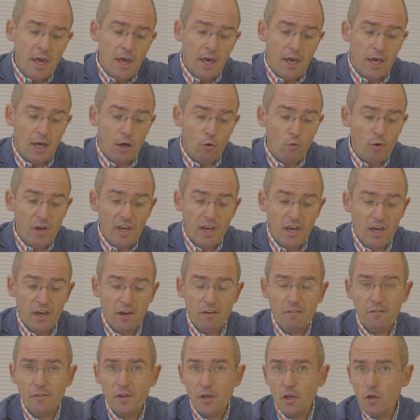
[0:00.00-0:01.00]
We
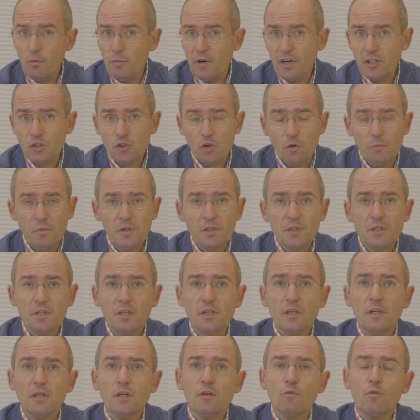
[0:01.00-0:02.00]
have the Human Rights
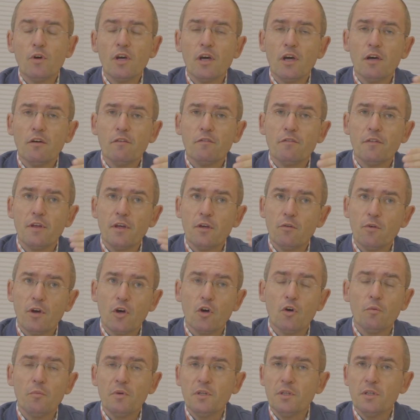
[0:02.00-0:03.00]
Committee, we have the UN
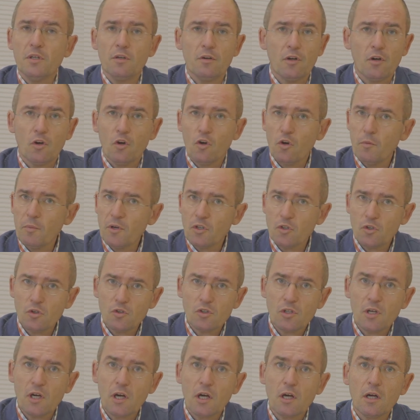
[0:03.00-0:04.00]
Committee on Economic,
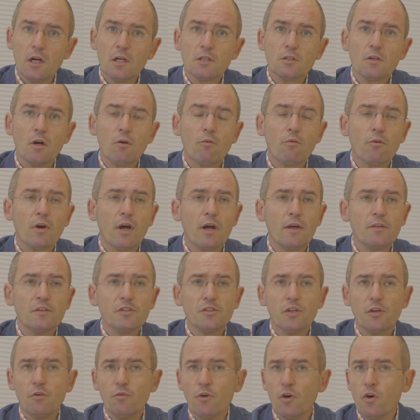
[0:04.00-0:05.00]
Social, and Cultural Rights,
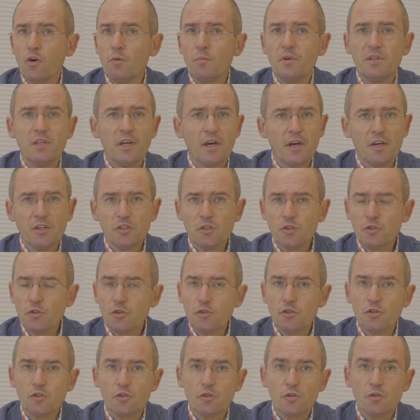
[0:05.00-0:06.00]
the UN Committee Against
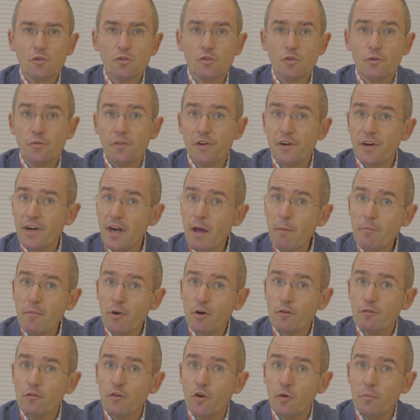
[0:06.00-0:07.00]
Torture. So there are a
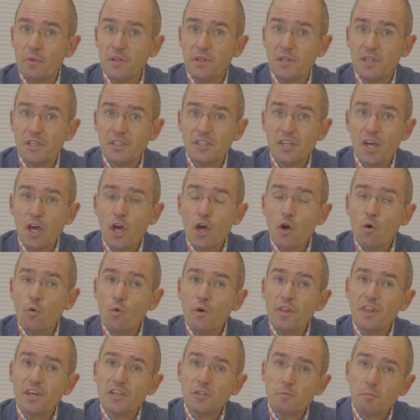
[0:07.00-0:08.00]
number of committees
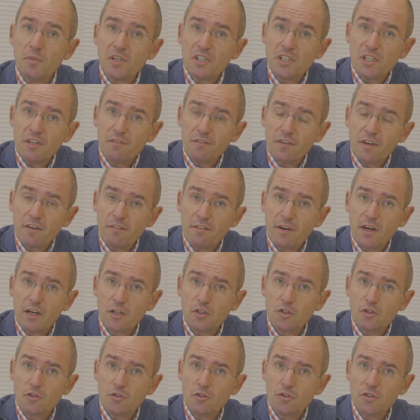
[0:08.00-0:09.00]
with specific
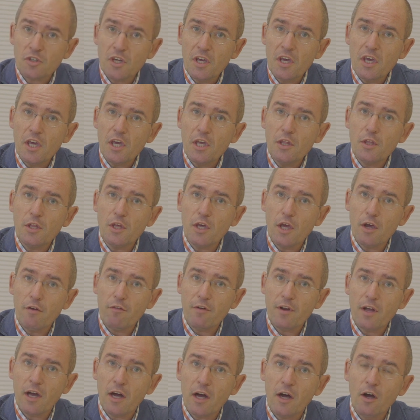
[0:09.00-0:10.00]
functions in the
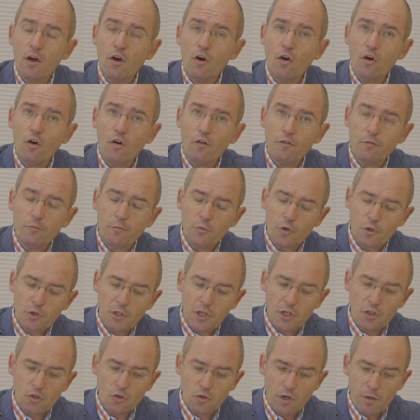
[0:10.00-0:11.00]
area of
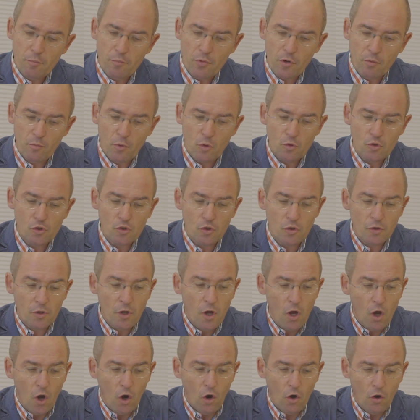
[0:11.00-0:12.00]
protection and promotion
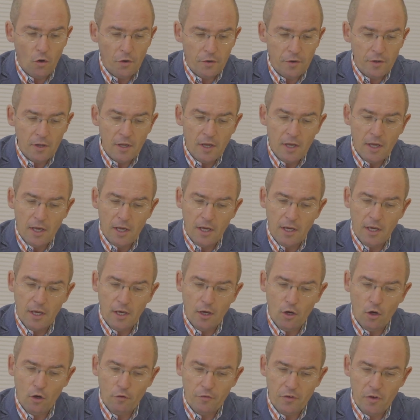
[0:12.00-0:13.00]

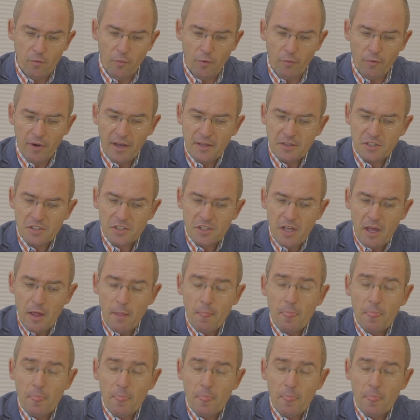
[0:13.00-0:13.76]
of human rights.